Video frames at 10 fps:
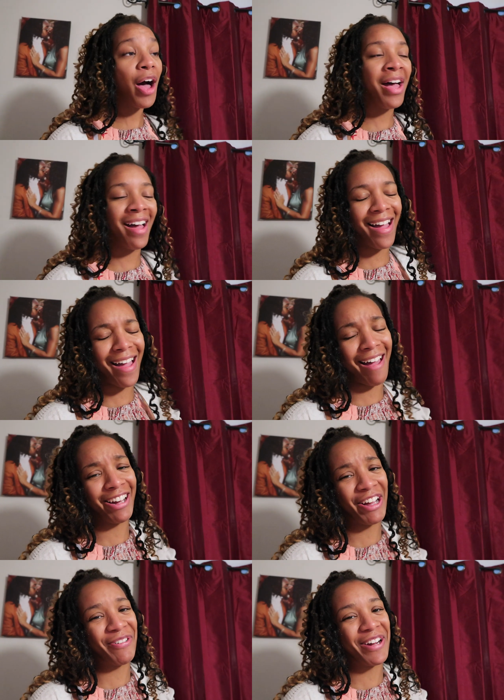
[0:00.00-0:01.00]
I,
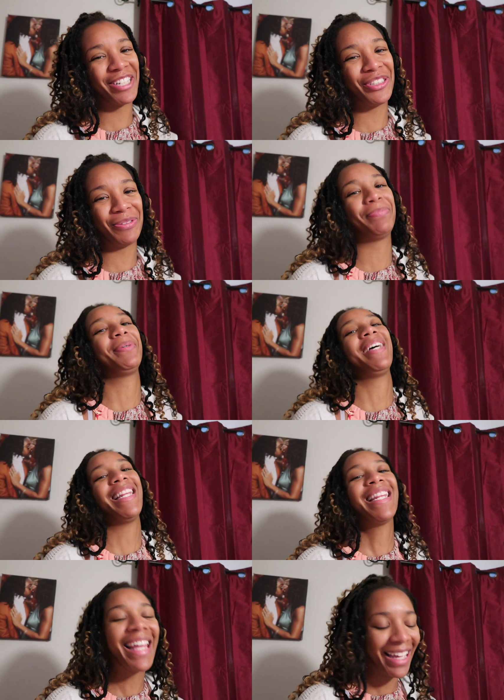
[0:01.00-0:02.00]
have know where to put
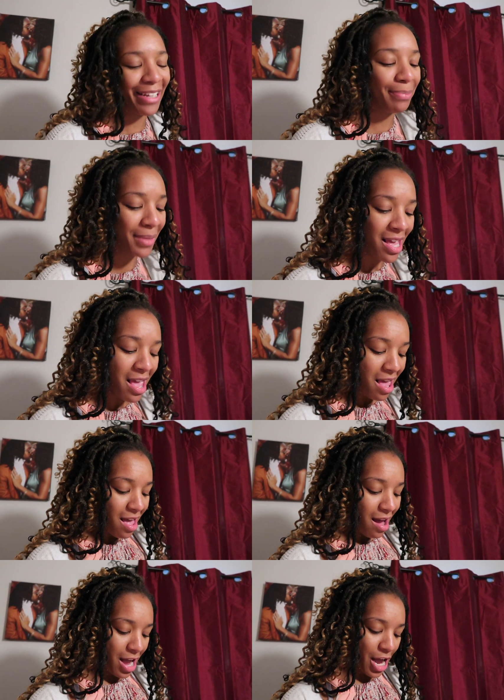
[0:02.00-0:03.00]
them
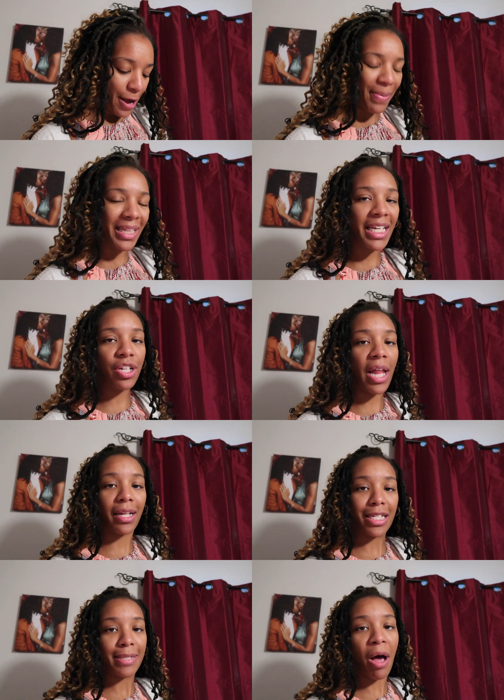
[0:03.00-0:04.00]
um but these are
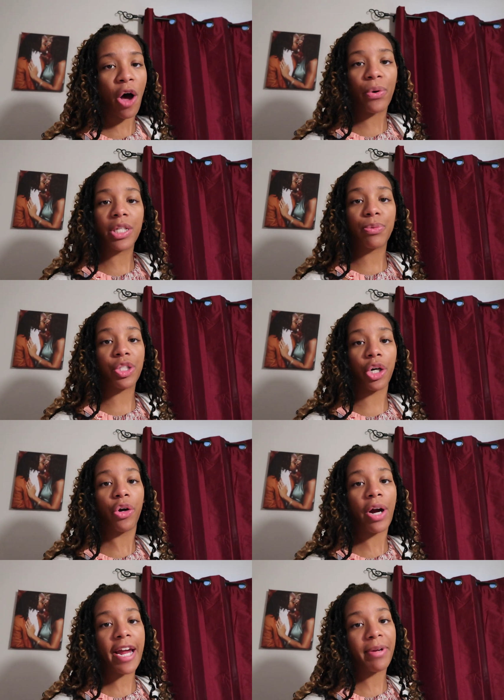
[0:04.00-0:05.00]
like the small ones which are
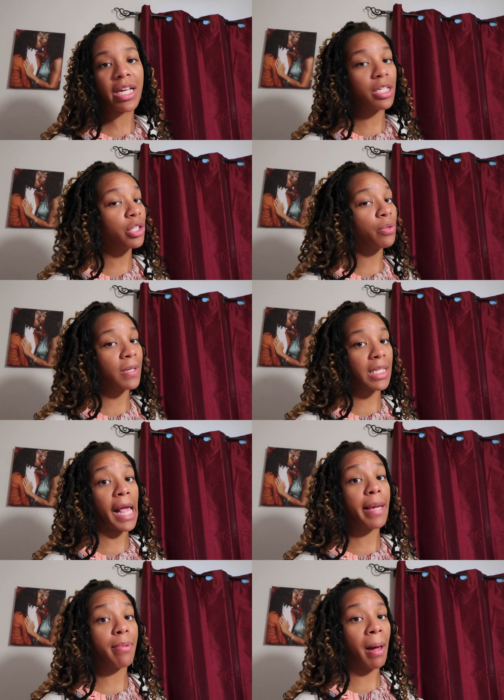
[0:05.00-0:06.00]
great because these are the ones that
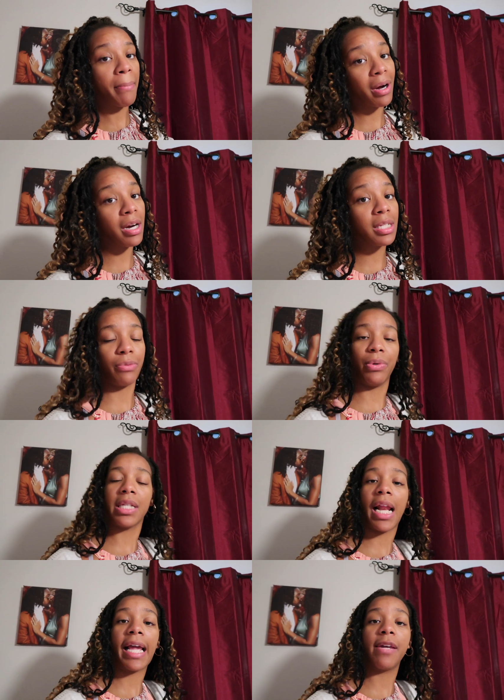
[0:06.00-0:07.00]
i keep in my purse the
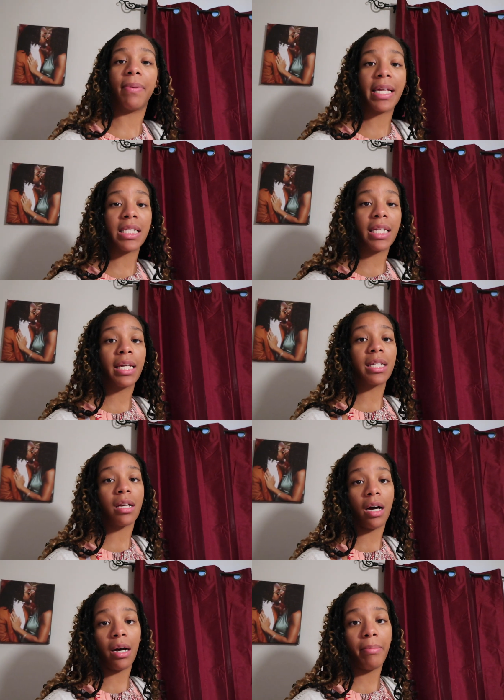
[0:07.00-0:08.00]
ones that i keep in antonia's
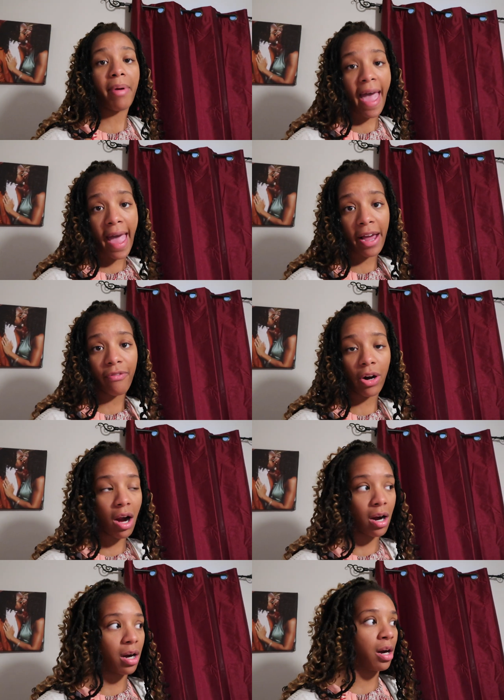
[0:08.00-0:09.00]
um bag for
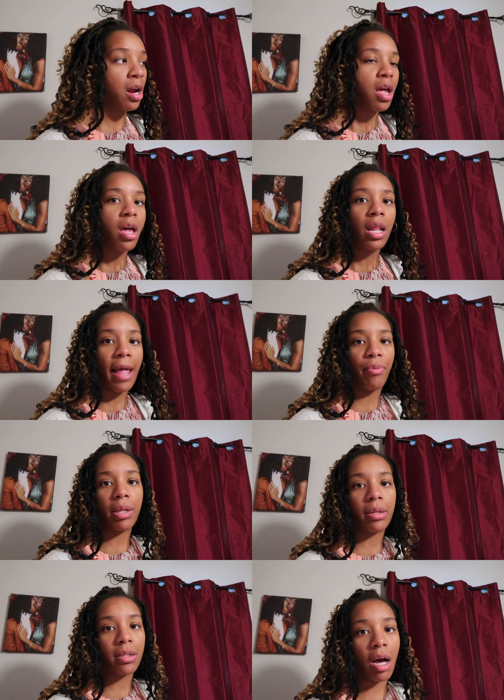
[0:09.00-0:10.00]
her like we
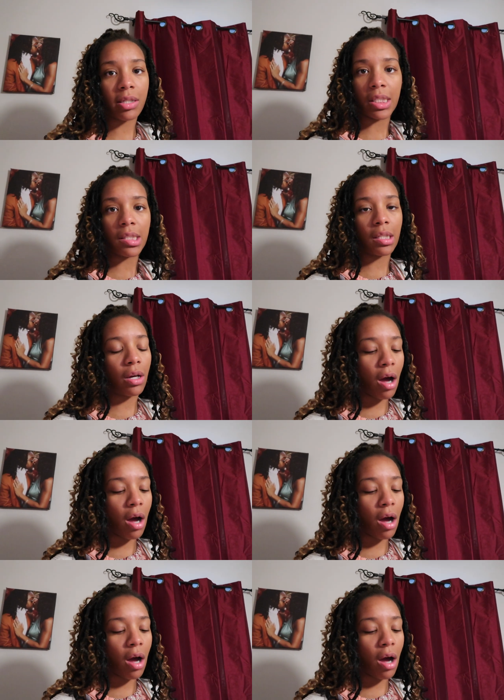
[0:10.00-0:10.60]
can toss these in the